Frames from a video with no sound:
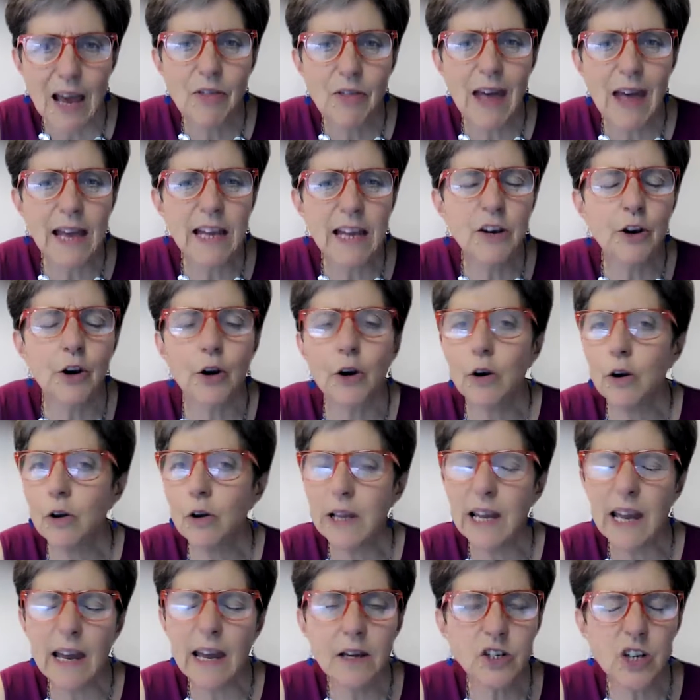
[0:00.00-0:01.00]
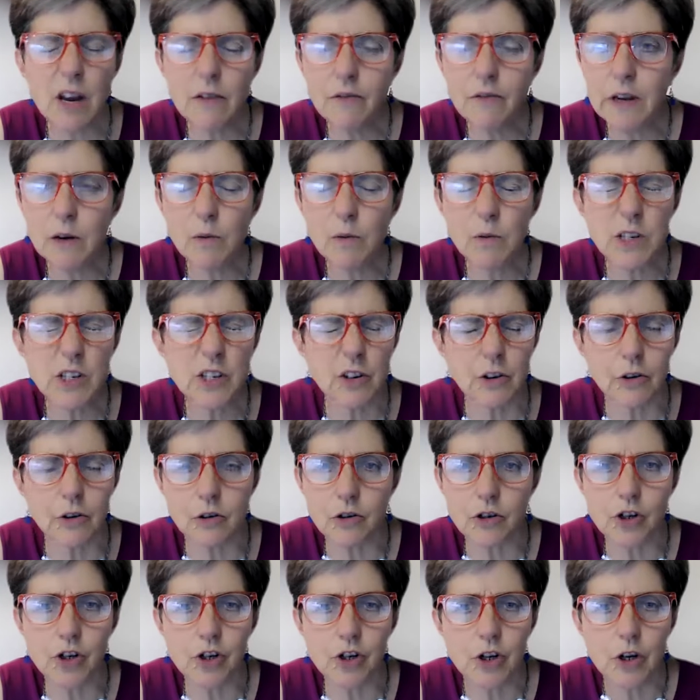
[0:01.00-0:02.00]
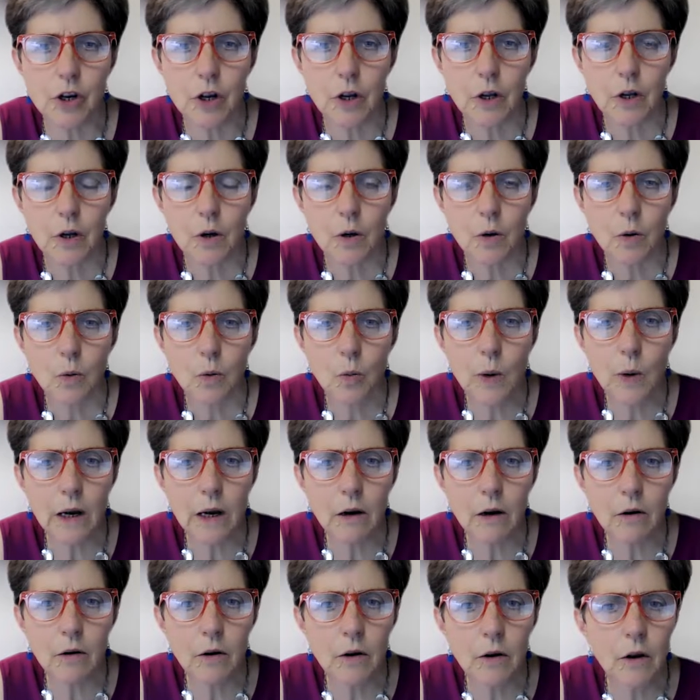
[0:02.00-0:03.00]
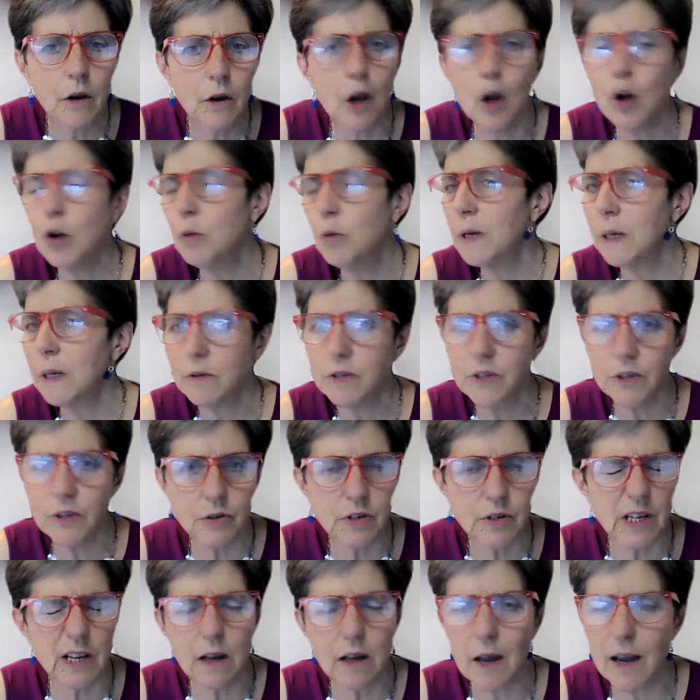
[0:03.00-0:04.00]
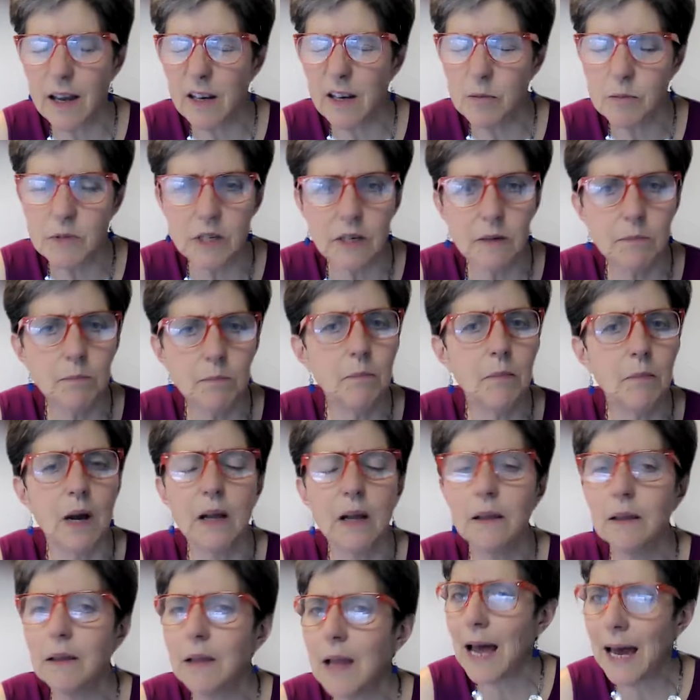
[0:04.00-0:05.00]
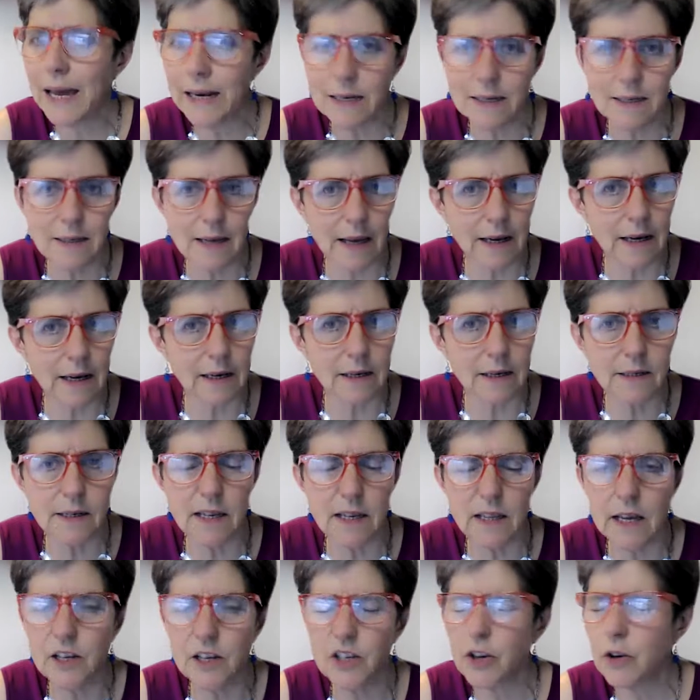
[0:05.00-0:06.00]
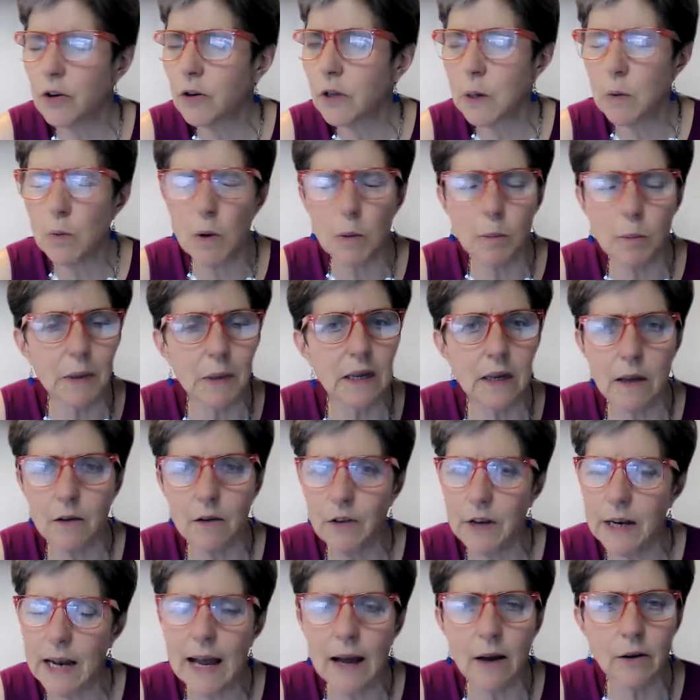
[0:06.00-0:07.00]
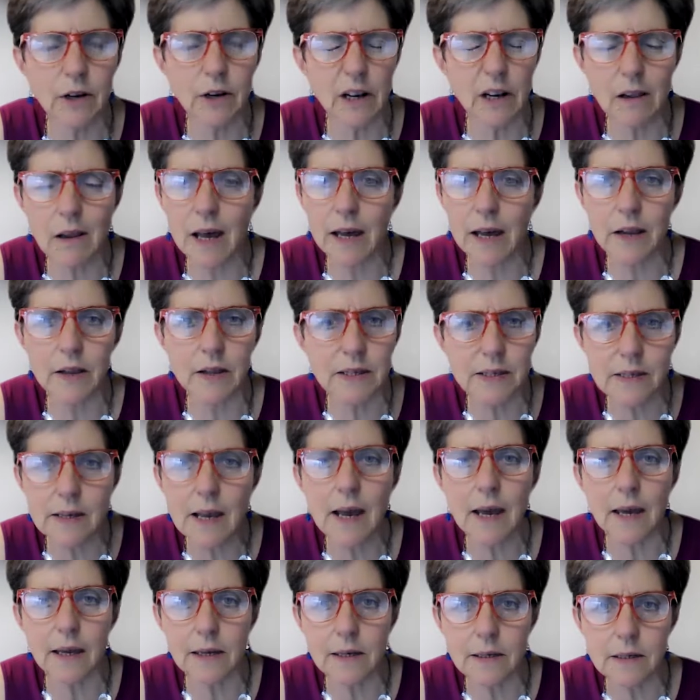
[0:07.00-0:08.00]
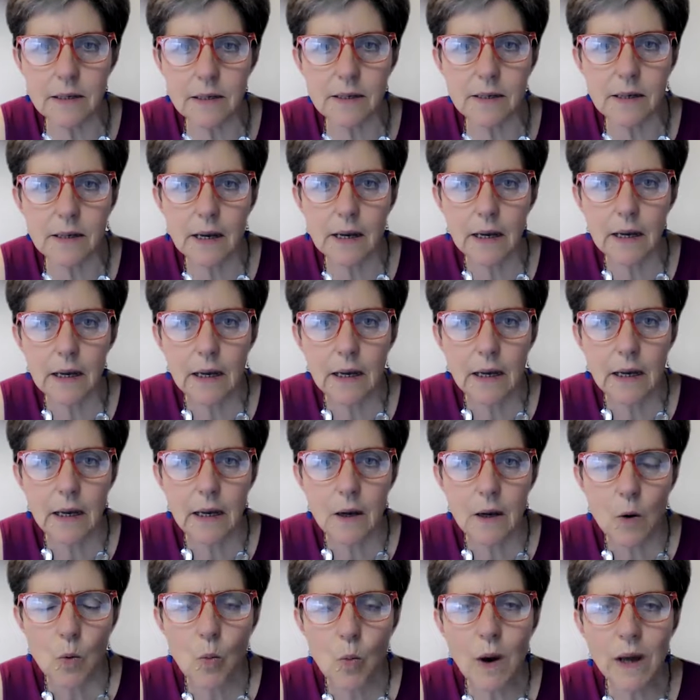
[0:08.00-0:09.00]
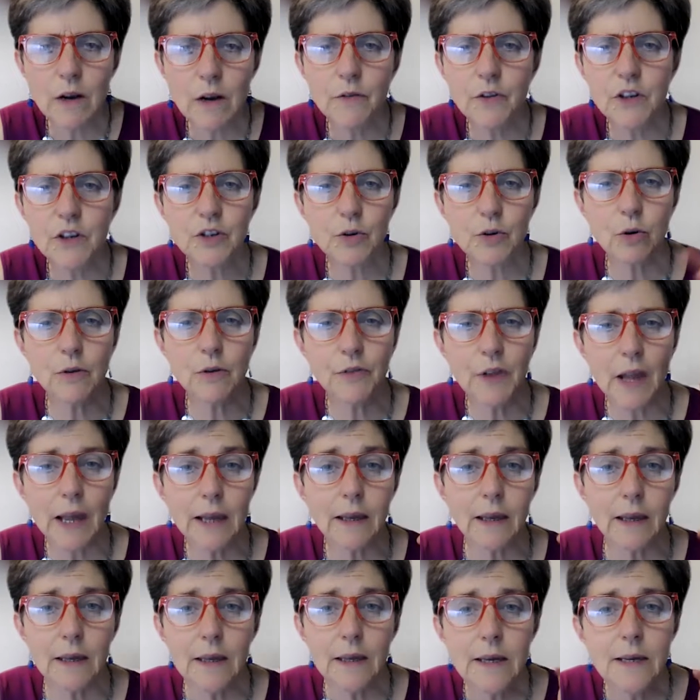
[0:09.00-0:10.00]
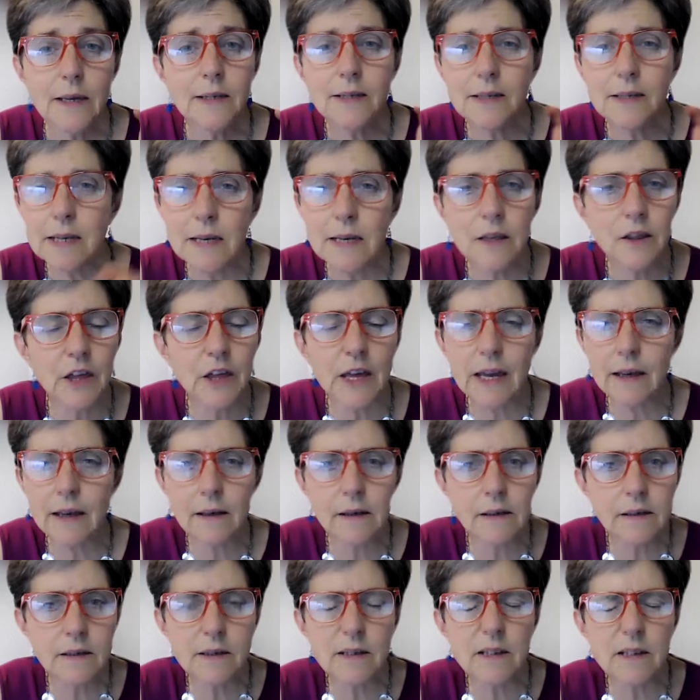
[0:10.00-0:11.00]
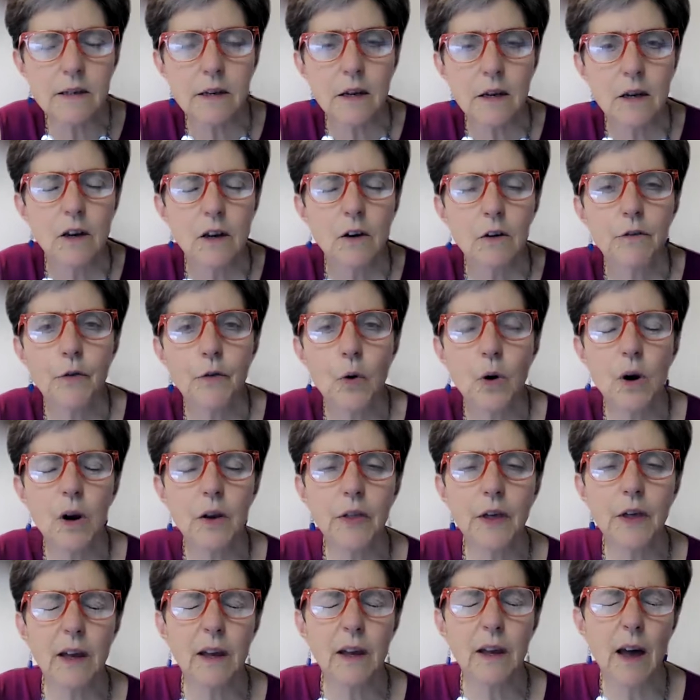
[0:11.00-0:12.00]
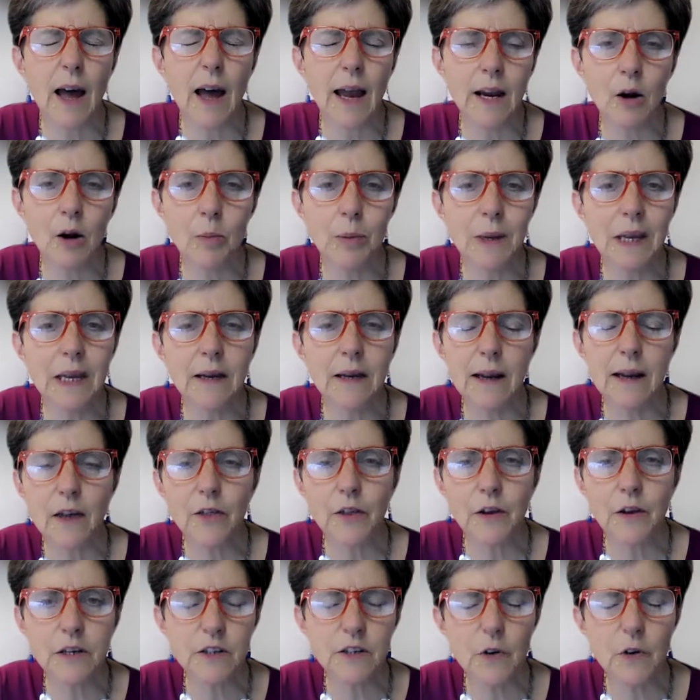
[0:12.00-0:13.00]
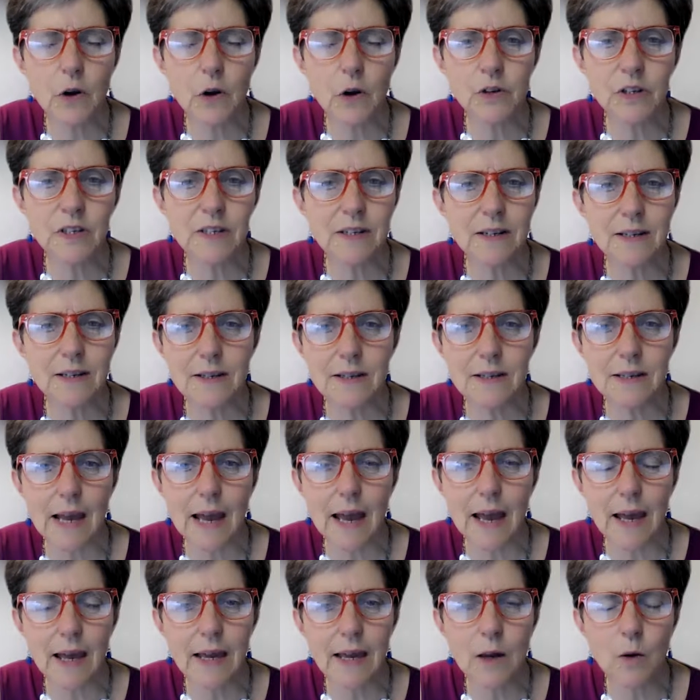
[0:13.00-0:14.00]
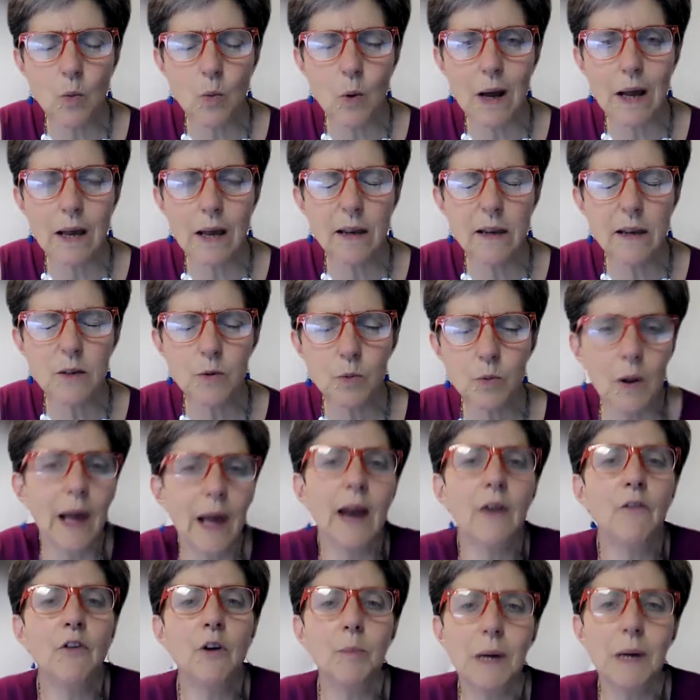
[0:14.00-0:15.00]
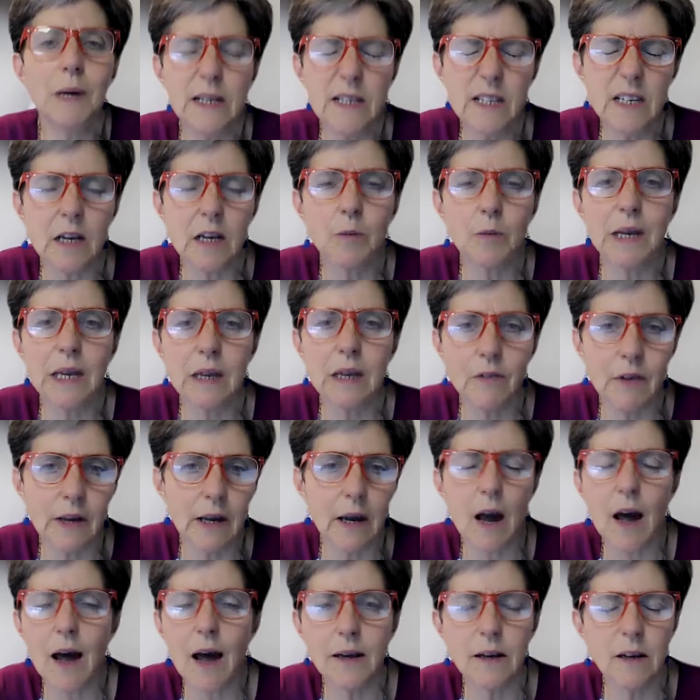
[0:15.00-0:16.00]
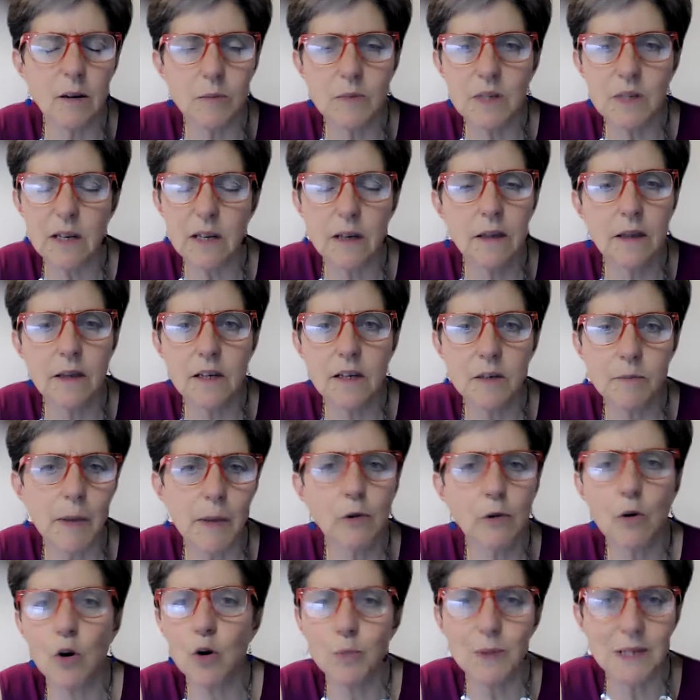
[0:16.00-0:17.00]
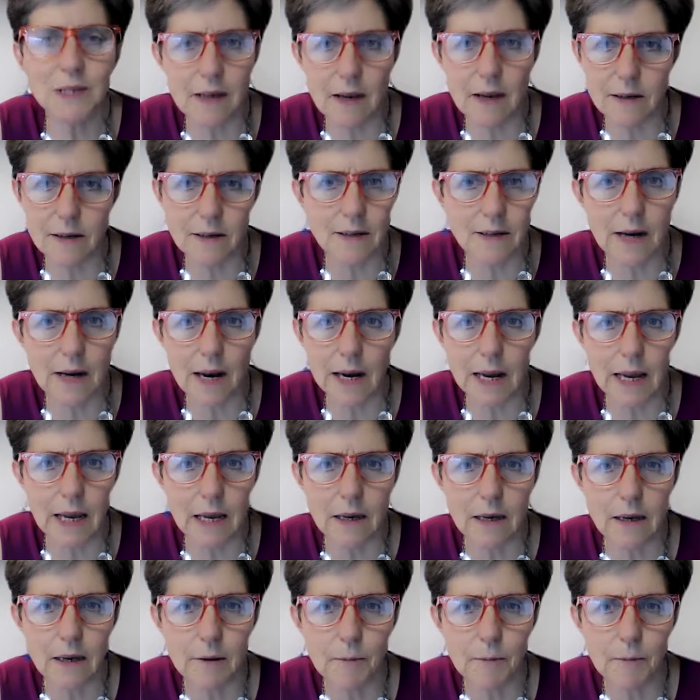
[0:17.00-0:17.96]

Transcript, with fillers: and that in early HIV research, where nobody was using condoms in lot of settings, and they certainly weren't being given out at a lot of the sites, one of the sort of like easy things for the IRB and ethics folks to say was, well, everybody's going to be giving condoms in this microbicide study.